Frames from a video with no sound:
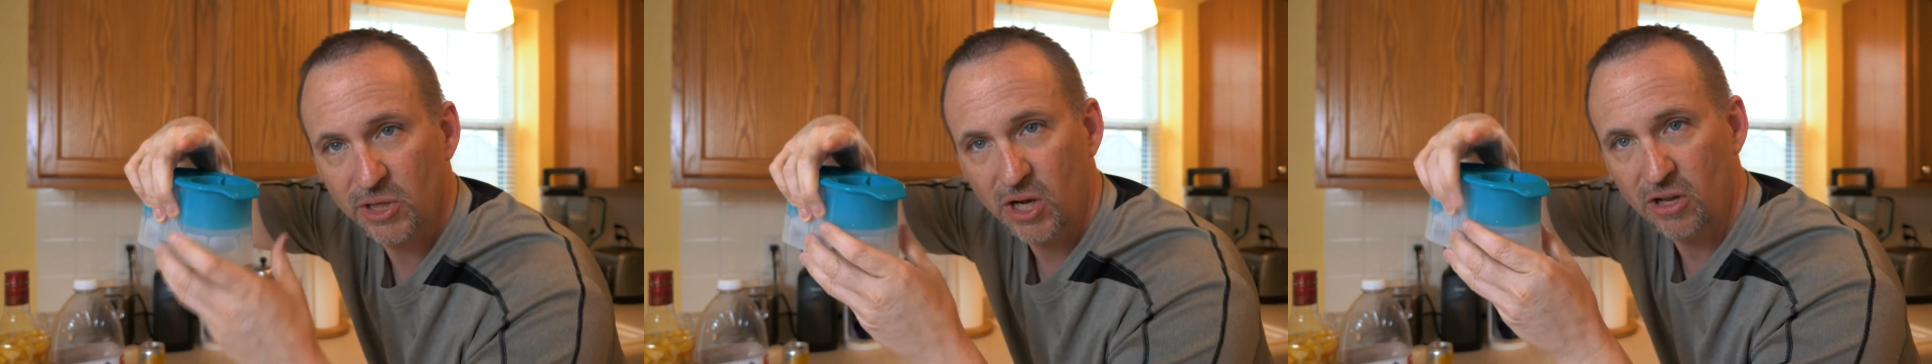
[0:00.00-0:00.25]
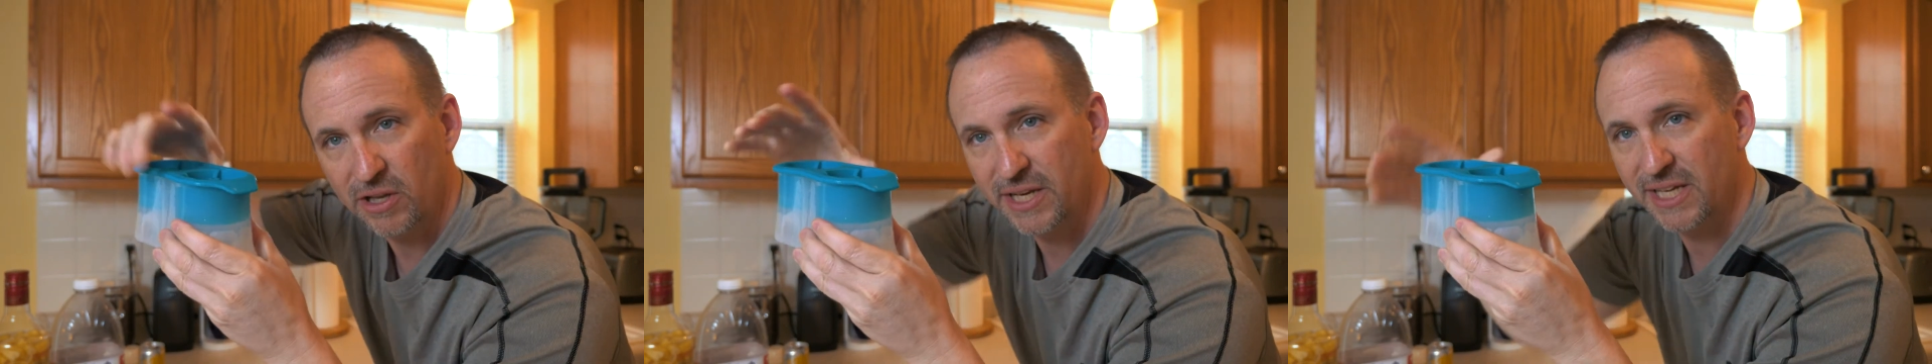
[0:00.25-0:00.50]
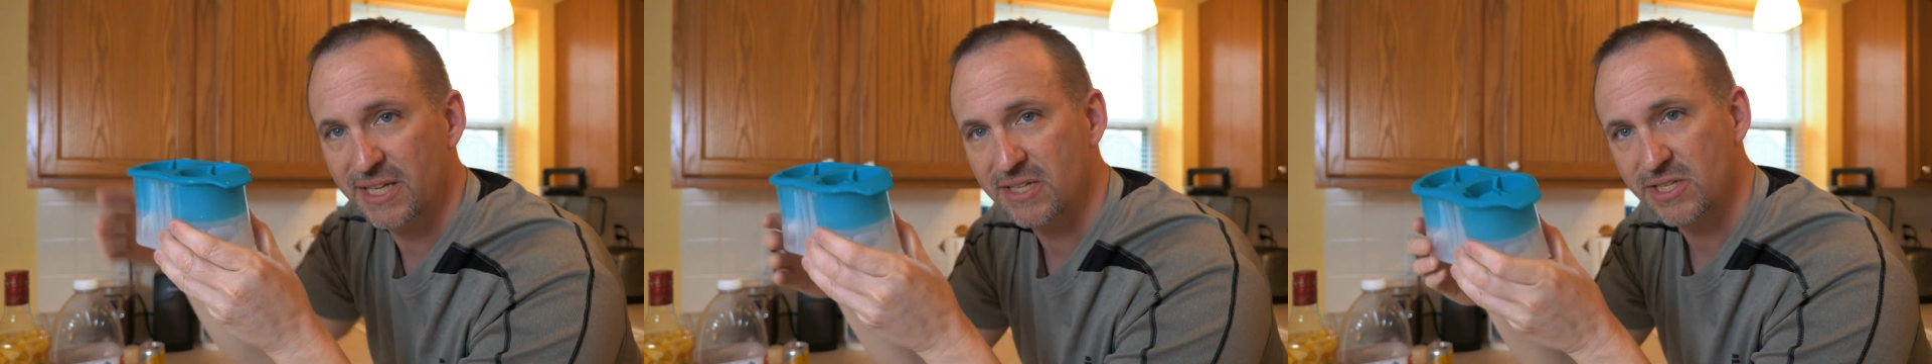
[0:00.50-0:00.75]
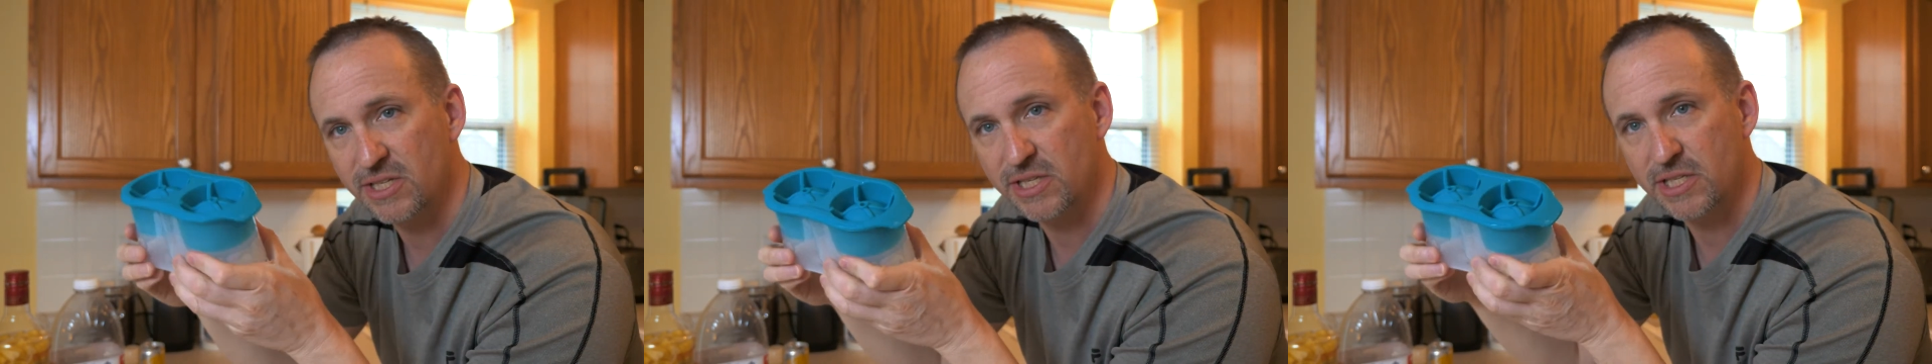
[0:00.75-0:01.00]
All it
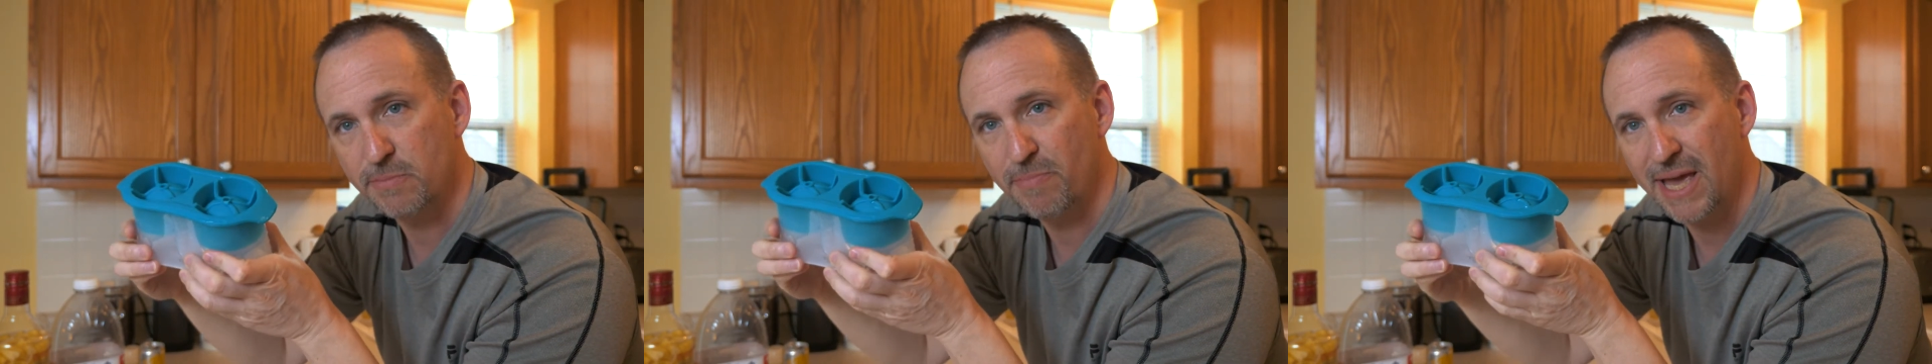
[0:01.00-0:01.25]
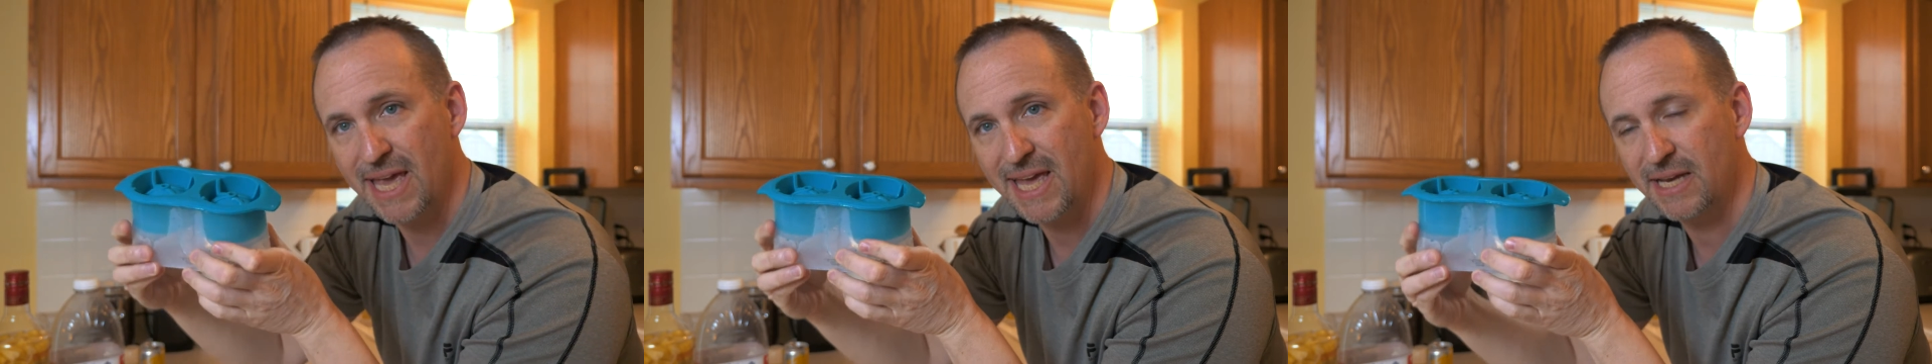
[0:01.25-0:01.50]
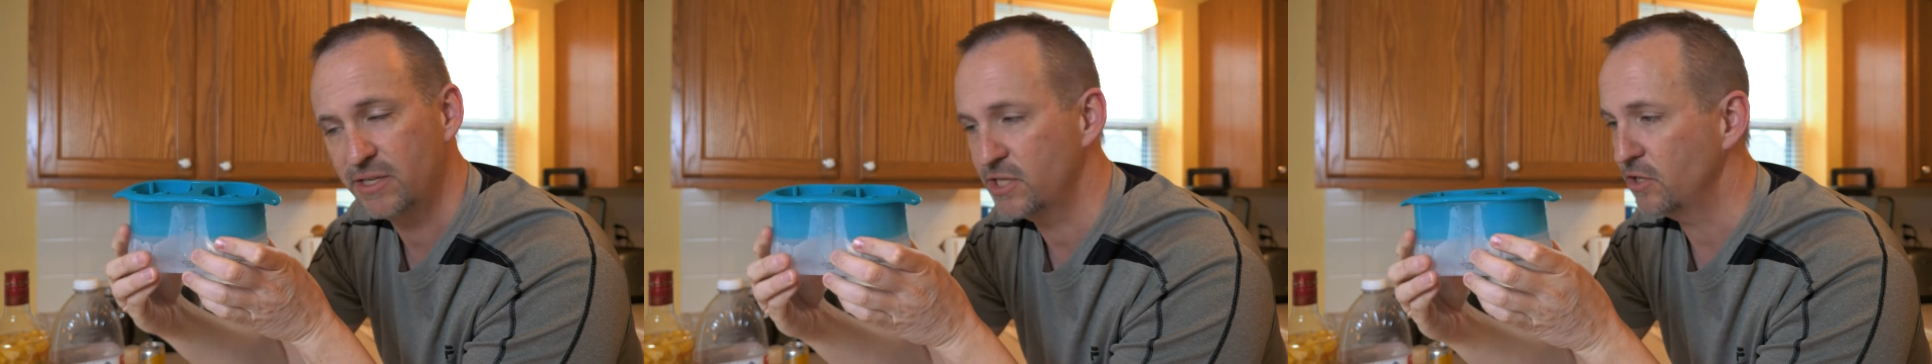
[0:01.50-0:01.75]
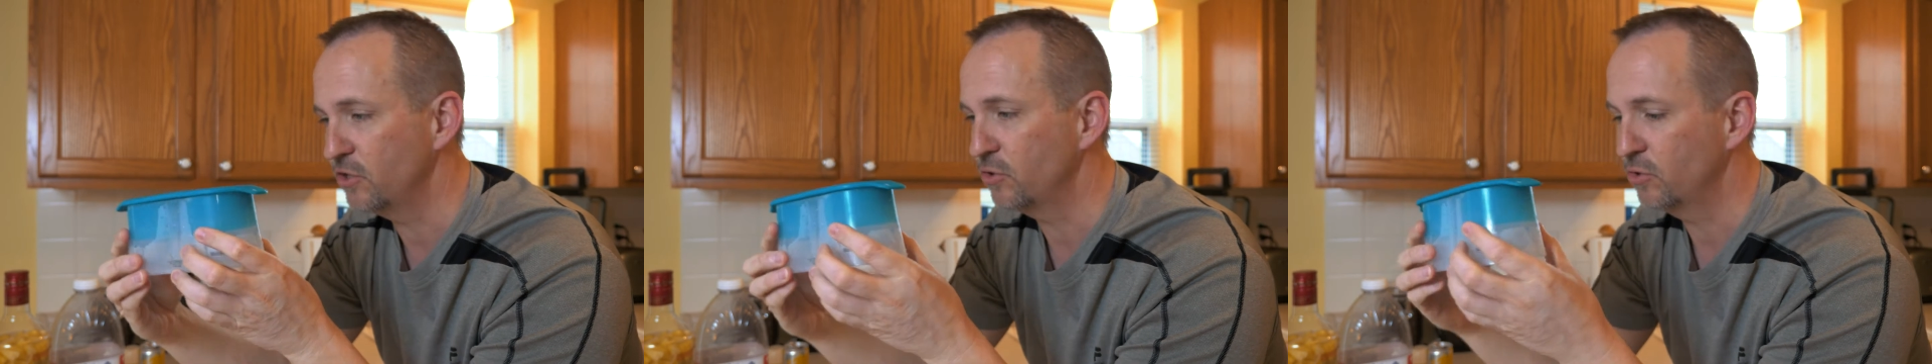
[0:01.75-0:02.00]
is it's made
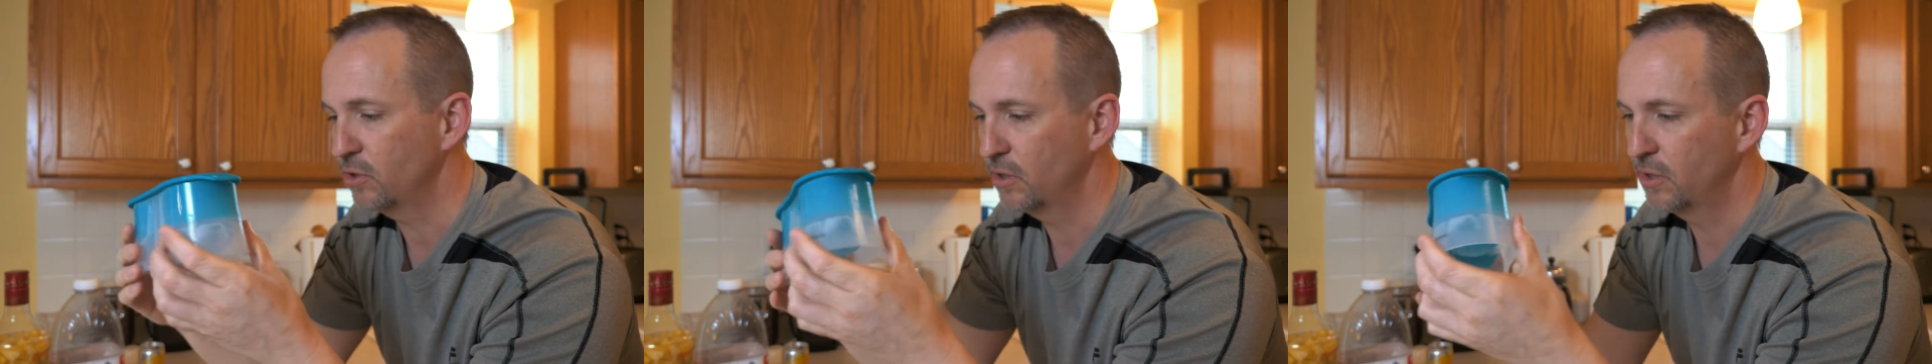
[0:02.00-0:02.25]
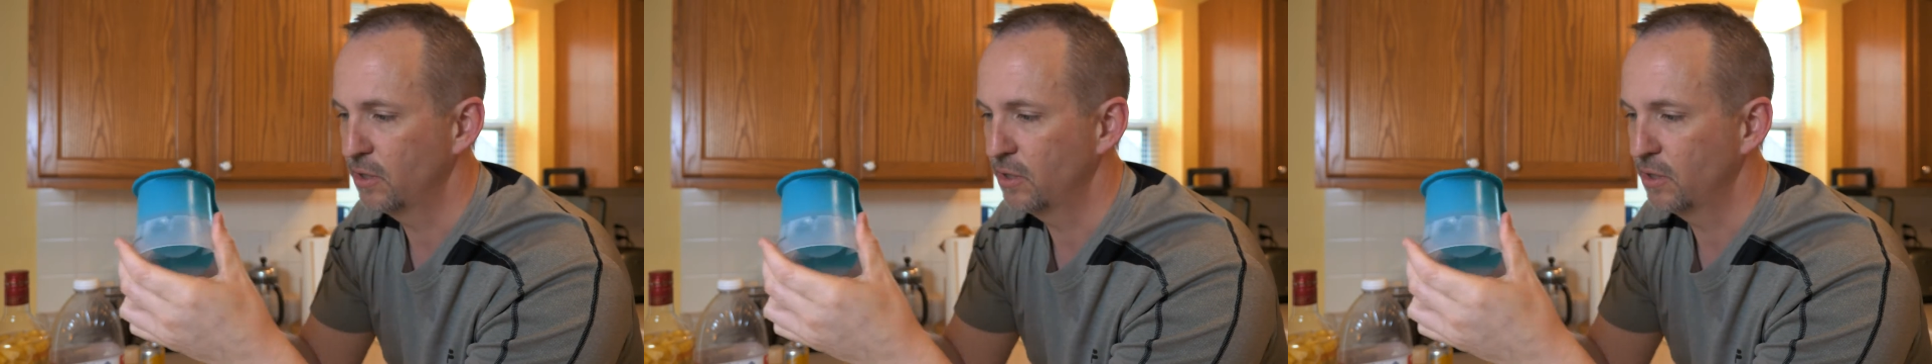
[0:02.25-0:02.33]
to